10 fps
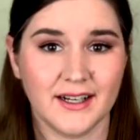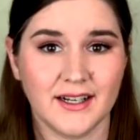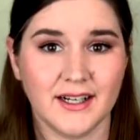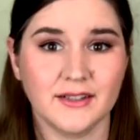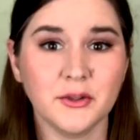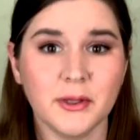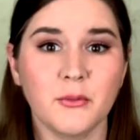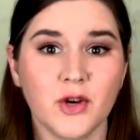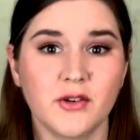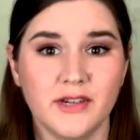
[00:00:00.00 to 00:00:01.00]
a little bit
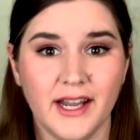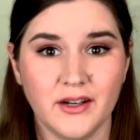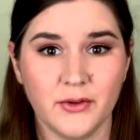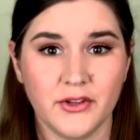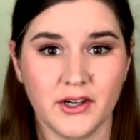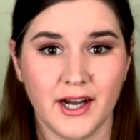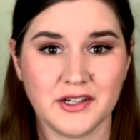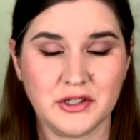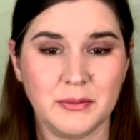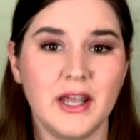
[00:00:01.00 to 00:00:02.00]
more creative with your costume.